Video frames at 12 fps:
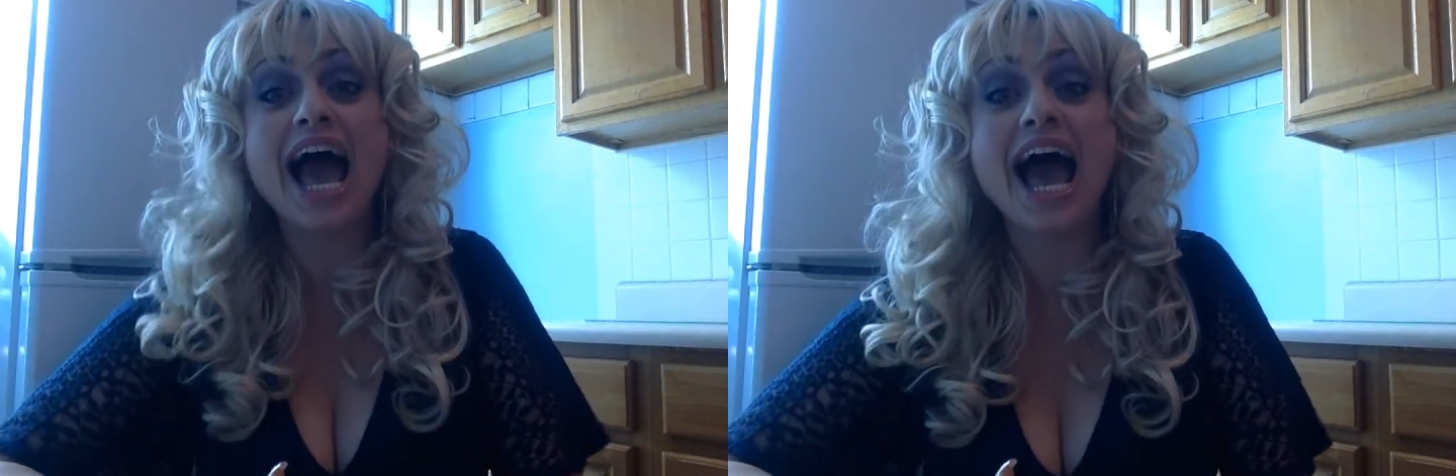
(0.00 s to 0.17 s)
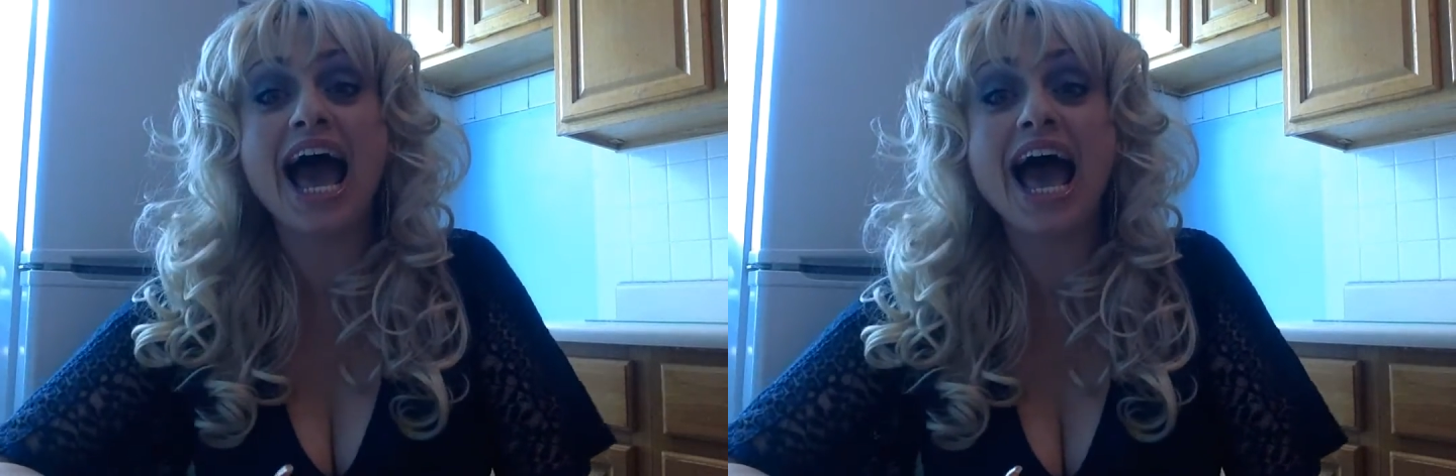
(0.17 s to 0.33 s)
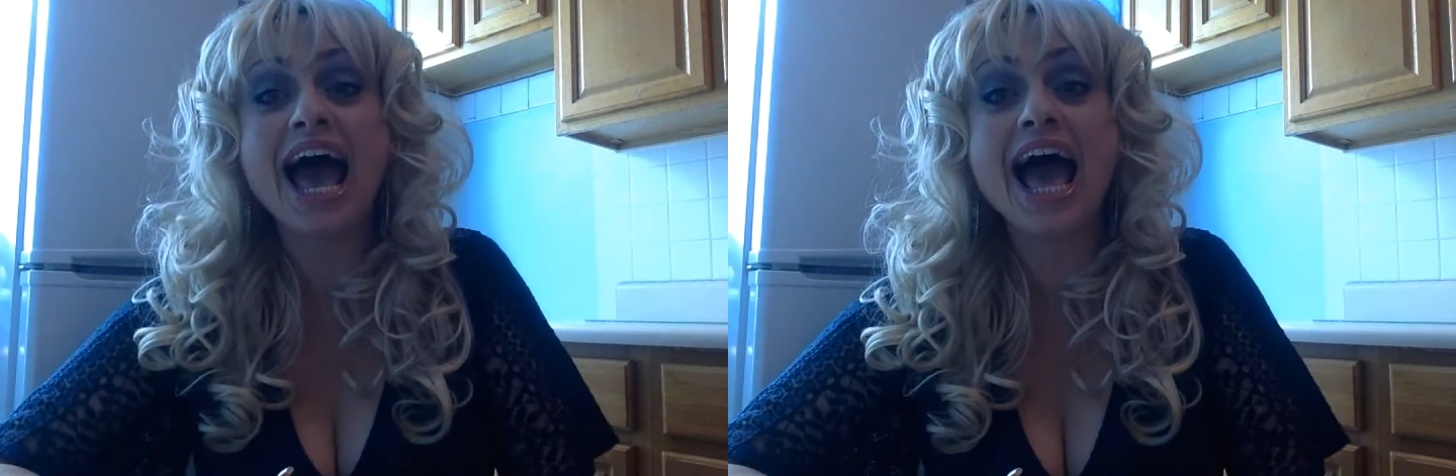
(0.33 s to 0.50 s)

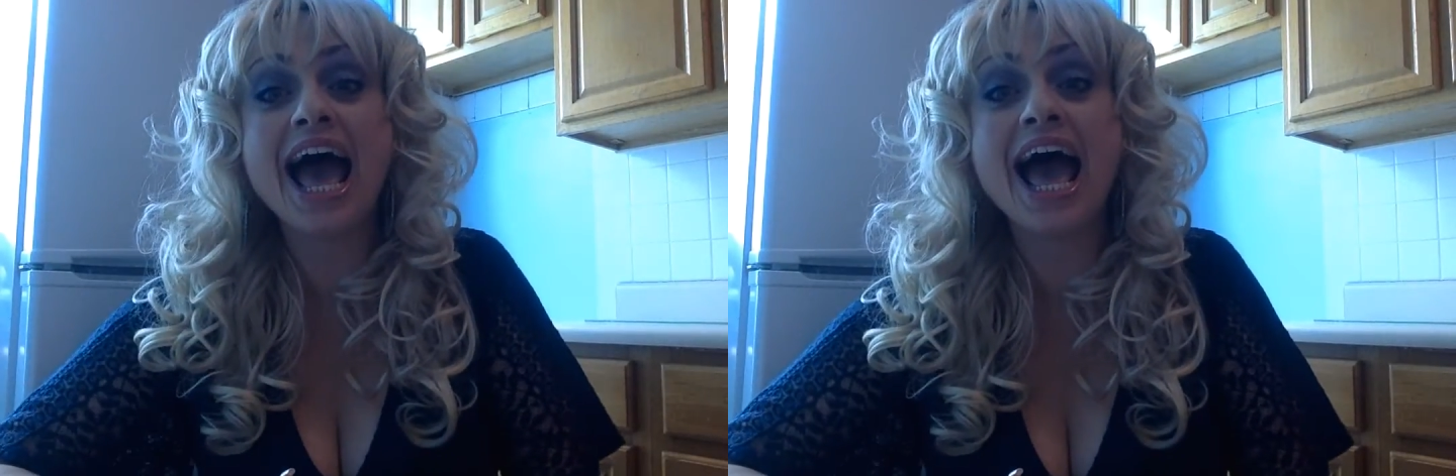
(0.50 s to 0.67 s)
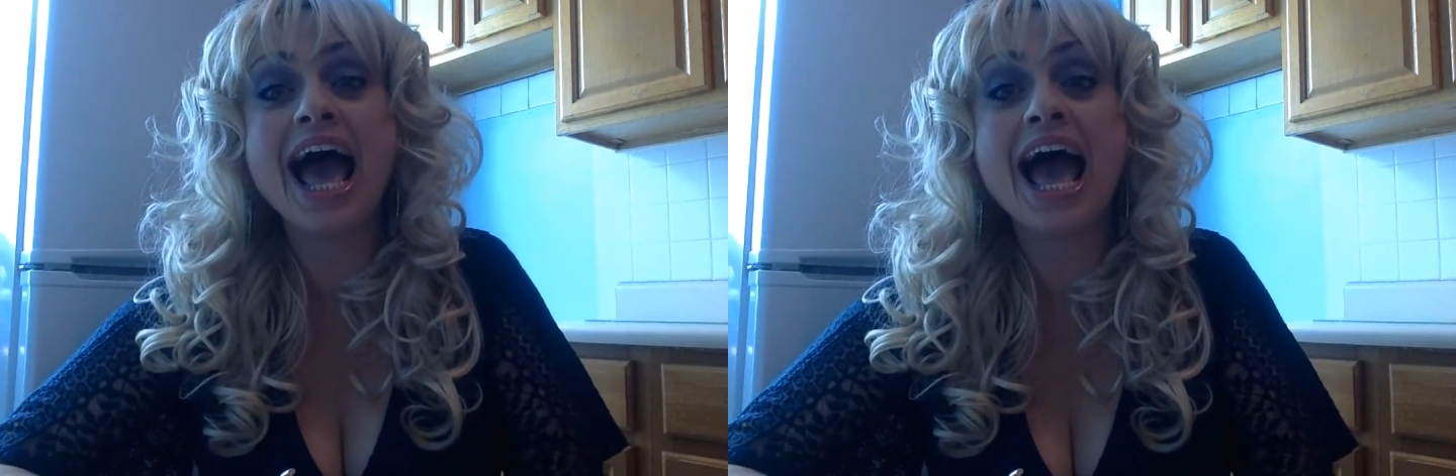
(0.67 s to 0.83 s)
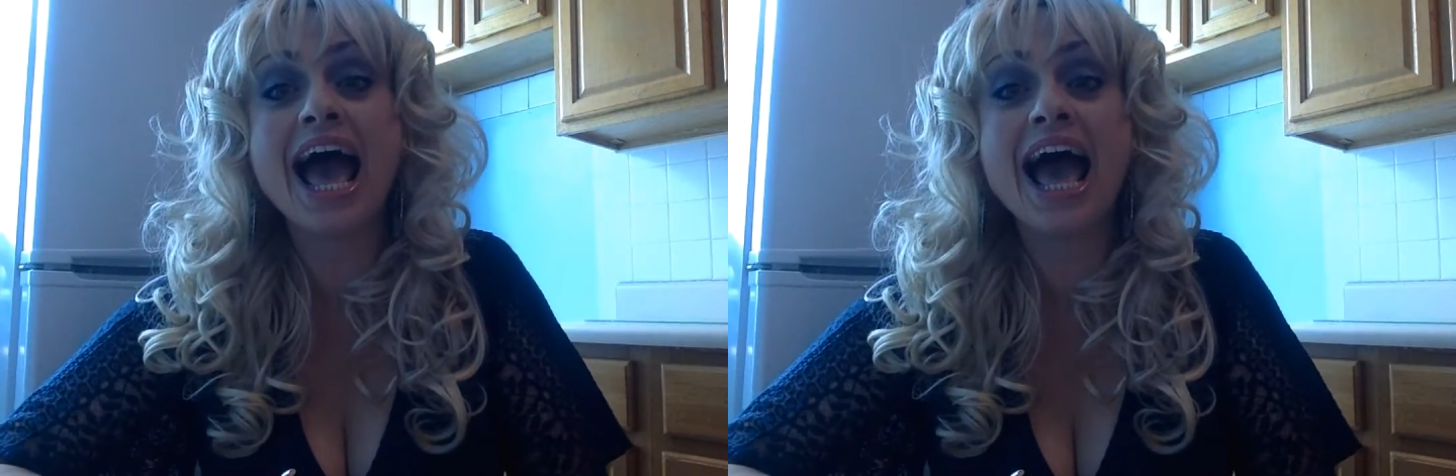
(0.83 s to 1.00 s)

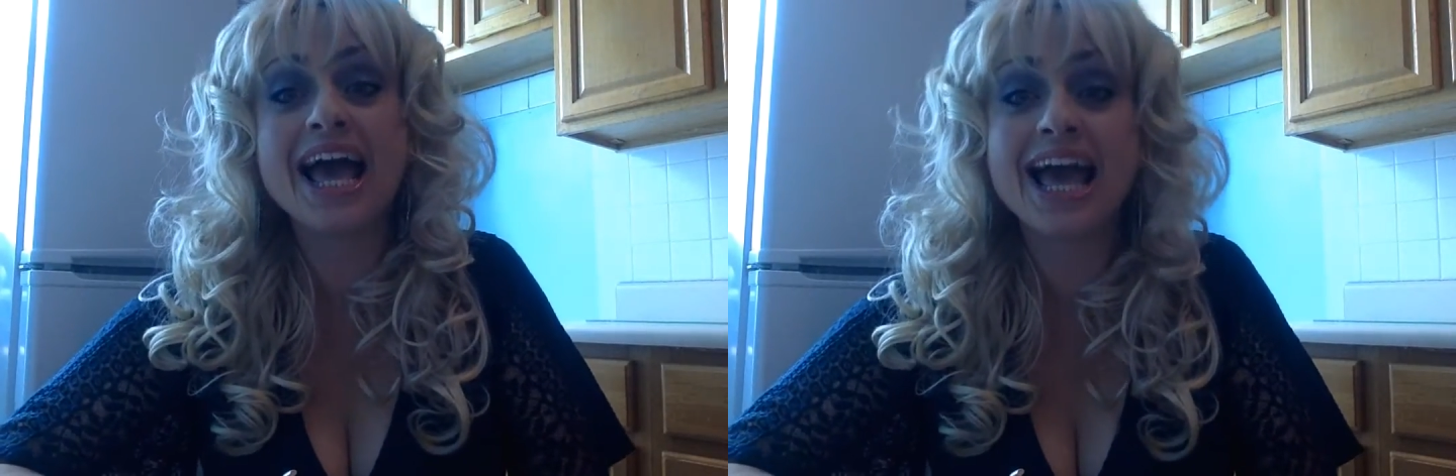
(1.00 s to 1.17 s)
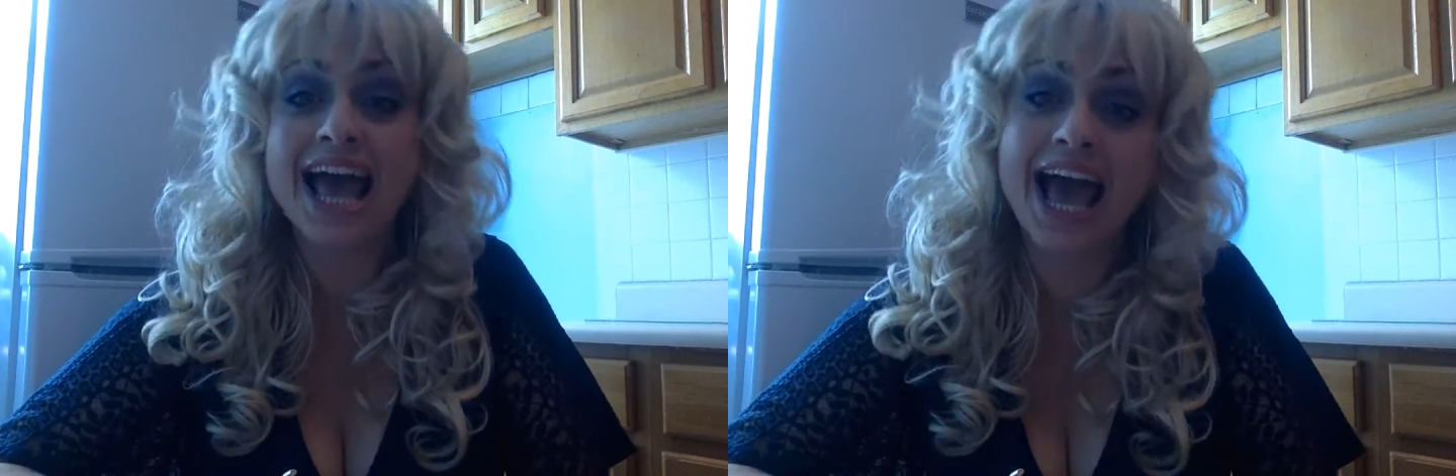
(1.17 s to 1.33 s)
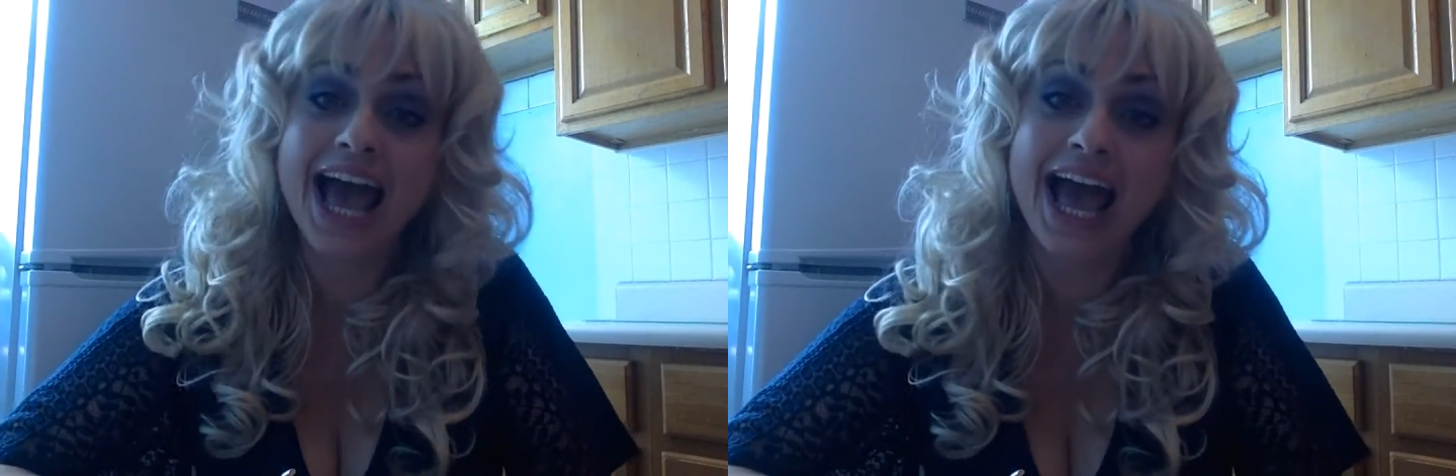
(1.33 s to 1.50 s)

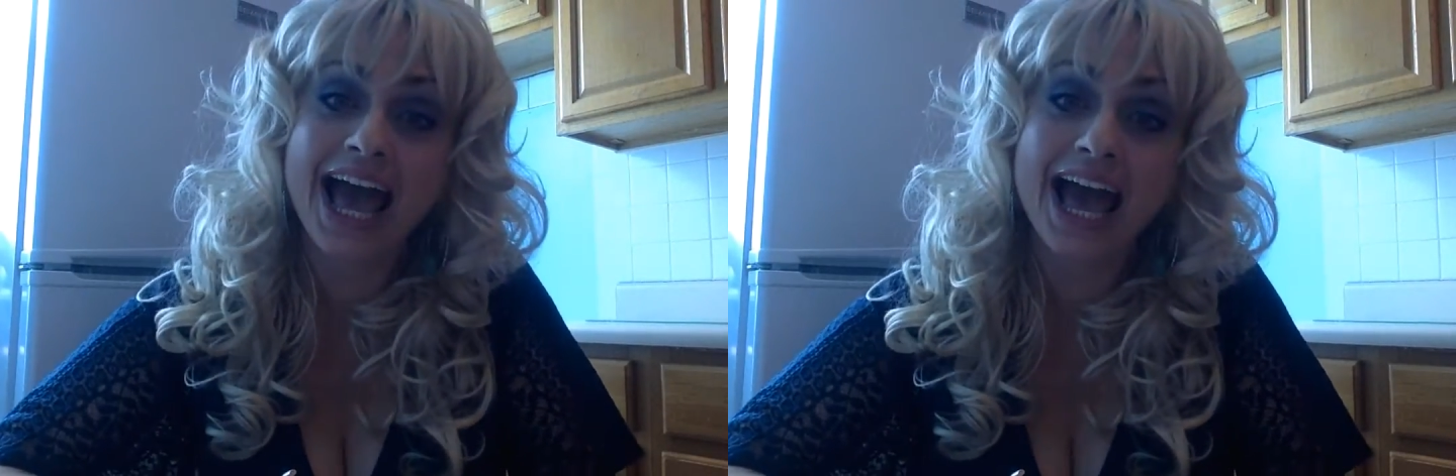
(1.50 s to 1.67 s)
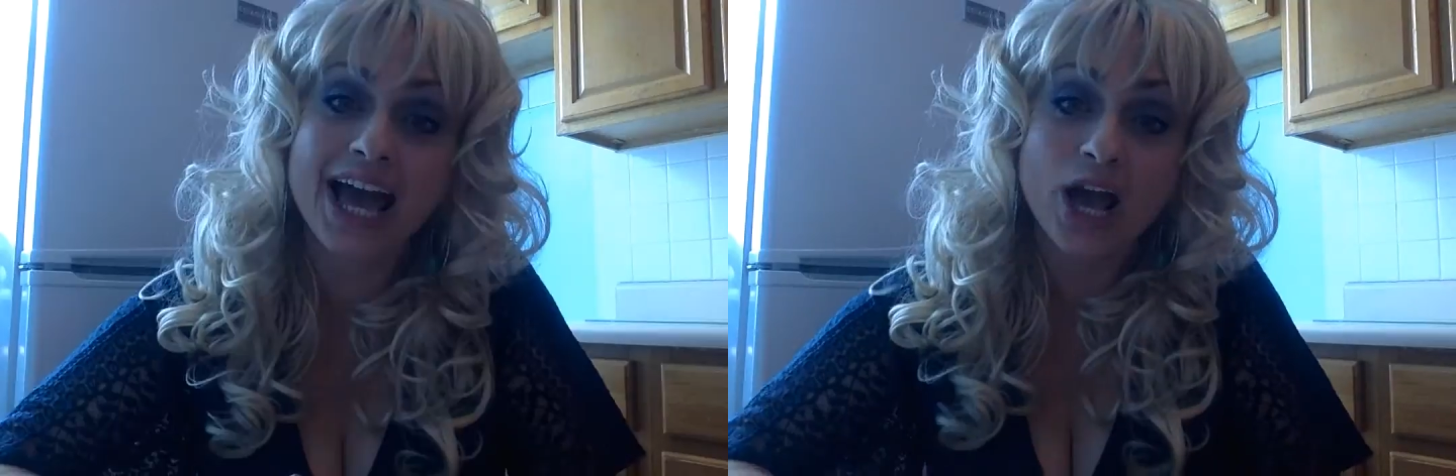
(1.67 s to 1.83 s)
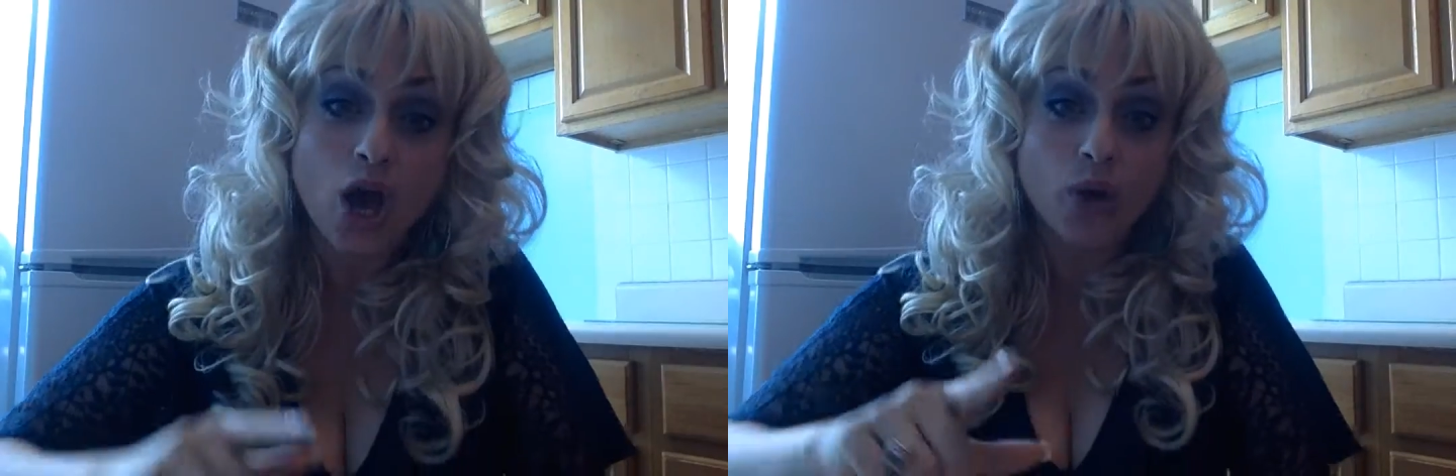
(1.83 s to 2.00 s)
I